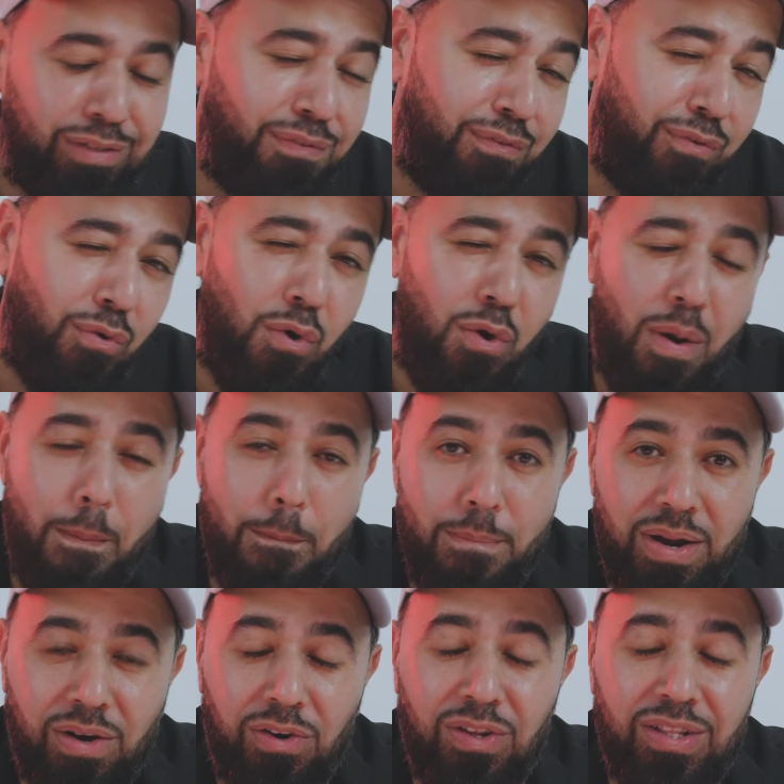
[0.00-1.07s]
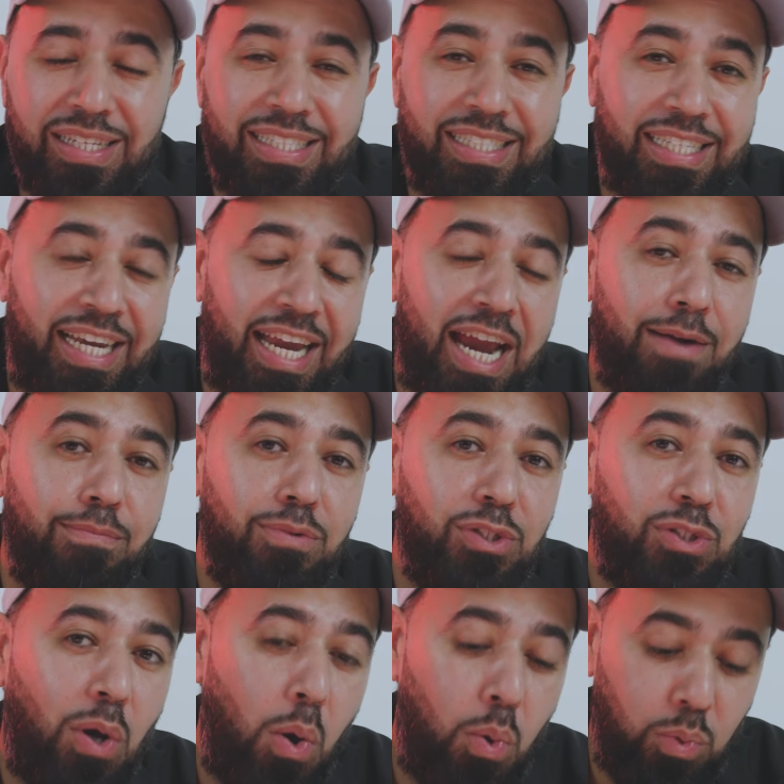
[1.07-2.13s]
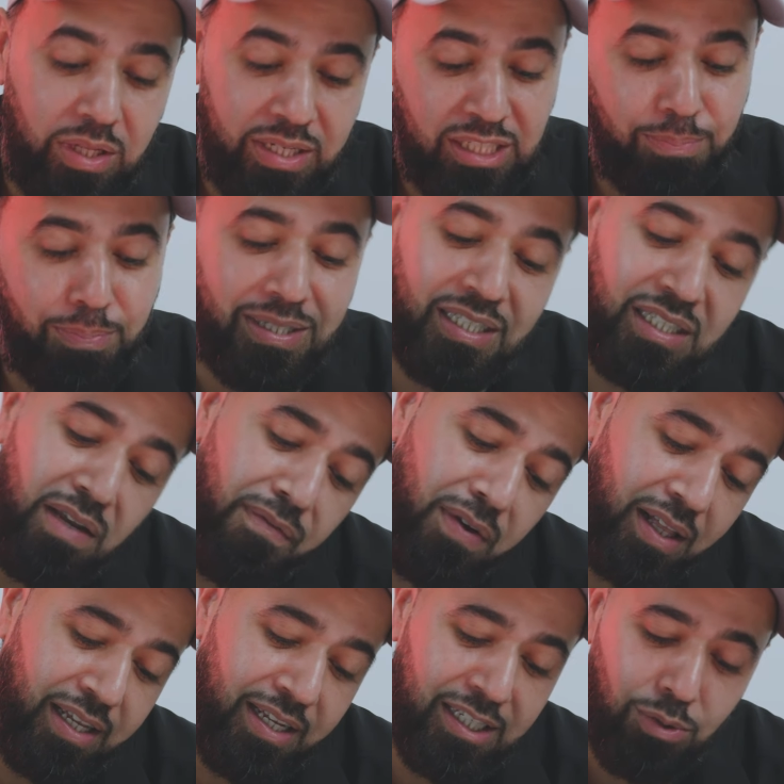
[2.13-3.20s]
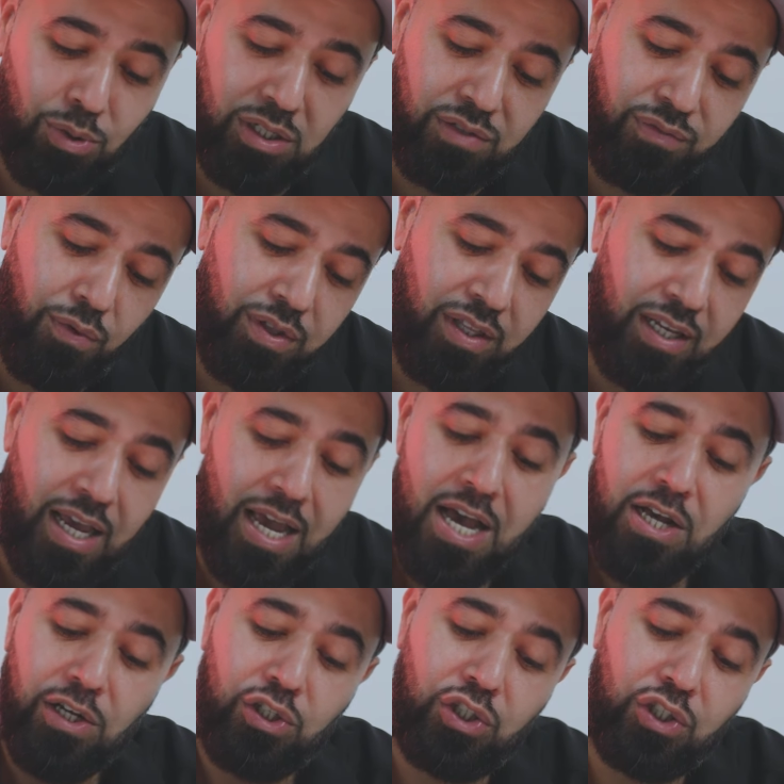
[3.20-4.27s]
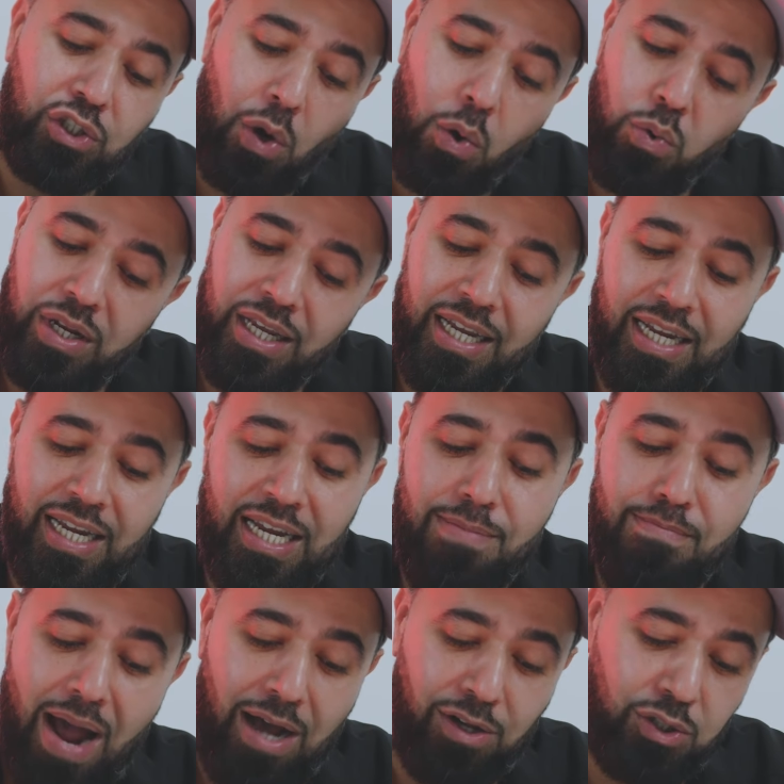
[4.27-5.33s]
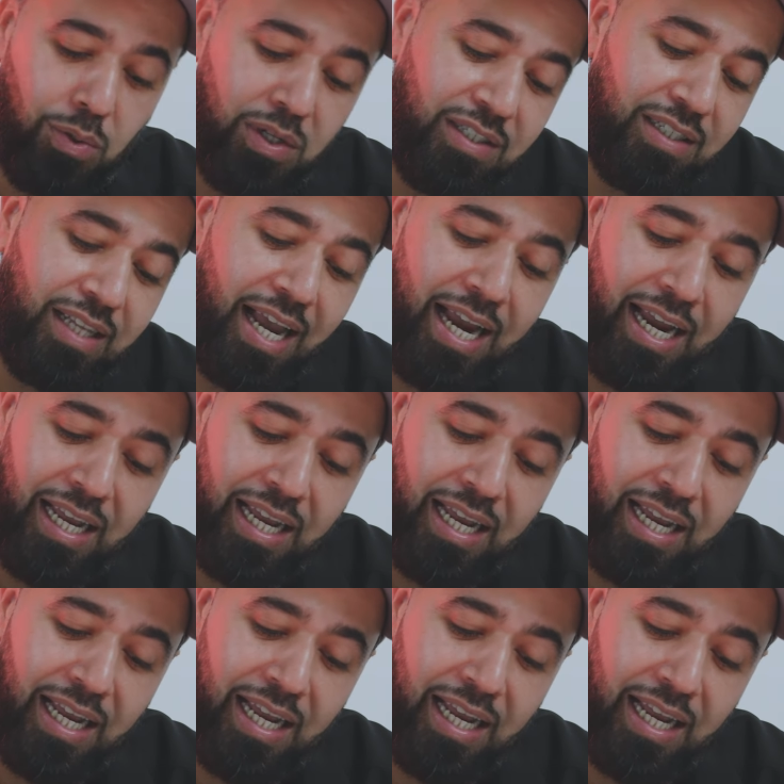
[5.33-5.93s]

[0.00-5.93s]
for mirrorless cameras only. Specifically, this one is for the Sony E-mount. So this is the